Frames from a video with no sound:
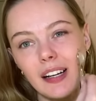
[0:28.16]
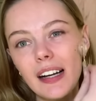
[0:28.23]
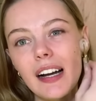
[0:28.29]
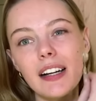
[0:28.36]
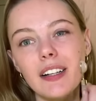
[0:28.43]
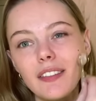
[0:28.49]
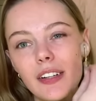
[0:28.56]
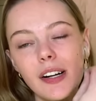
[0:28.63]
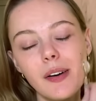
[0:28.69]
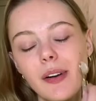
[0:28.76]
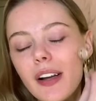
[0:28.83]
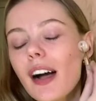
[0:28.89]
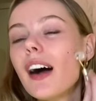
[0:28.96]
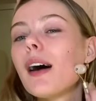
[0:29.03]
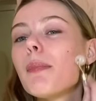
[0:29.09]
kind of
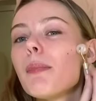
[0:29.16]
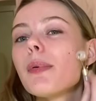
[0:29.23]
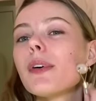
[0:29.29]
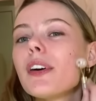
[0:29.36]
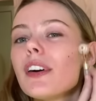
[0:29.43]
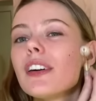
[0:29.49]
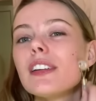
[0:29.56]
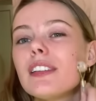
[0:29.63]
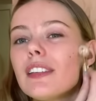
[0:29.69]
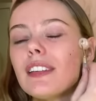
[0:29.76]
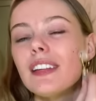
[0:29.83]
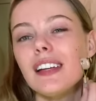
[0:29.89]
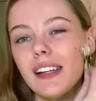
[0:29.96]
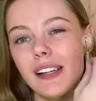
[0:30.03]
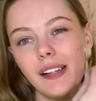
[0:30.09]
going
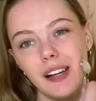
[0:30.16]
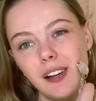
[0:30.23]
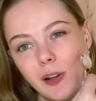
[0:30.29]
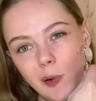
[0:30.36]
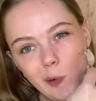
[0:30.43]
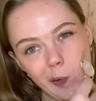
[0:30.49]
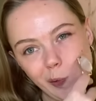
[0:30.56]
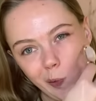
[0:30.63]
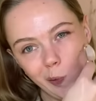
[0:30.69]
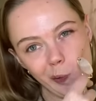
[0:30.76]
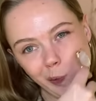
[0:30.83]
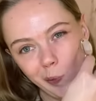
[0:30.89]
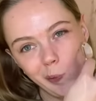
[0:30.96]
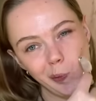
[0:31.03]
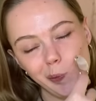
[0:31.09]
upwards.
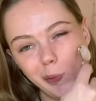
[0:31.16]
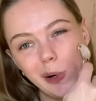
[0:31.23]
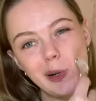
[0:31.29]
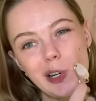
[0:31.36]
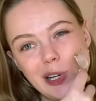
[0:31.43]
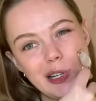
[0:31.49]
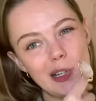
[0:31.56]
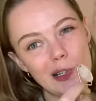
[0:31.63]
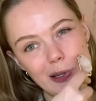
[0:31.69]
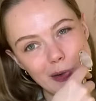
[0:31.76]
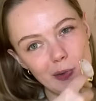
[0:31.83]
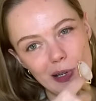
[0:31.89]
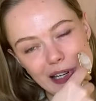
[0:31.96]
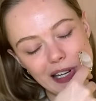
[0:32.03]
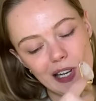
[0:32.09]
Motions to
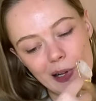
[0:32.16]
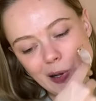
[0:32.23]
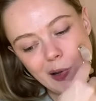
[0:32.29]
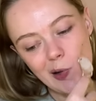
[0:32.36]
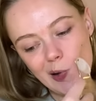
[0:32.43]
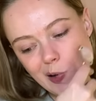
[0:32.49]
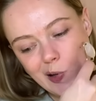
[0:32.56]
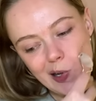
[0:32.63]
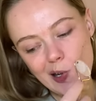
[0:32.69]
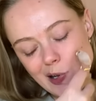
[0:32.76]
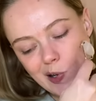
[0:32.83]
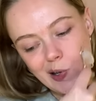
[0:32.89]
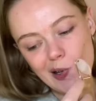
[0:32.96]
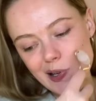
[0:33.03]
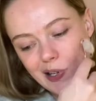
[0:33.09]
really
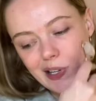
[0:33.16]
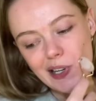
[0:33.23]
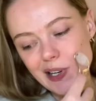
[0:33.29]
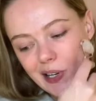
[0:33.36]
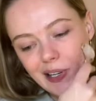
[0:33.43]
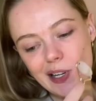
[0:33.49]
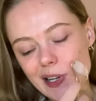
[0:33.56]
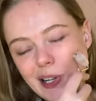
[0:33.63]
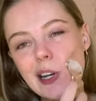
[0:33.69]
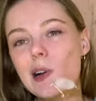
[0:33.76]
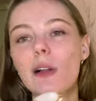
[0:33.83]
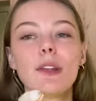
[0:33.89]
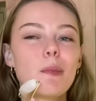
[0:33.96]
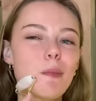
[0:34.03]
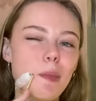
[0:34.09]
get
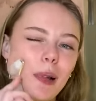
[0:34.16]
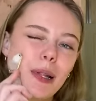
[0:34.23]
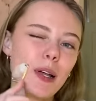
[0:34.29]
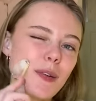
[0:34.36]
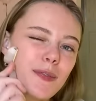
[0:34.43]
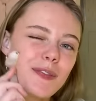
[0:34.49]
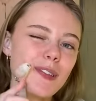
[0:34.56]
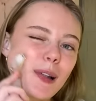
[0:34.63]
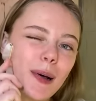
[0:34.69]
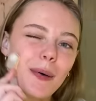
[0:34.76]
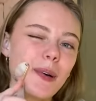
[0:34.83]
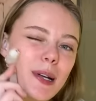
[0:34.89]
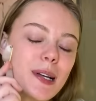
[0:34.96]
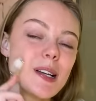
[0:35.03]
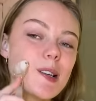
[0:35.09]
all the blood
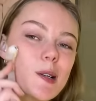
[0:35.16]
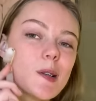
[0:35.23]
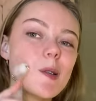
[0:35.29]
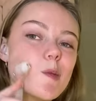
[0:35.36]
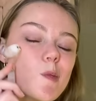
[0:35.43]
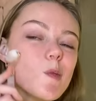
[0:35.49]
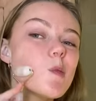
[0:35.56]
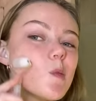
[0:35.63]
flowing and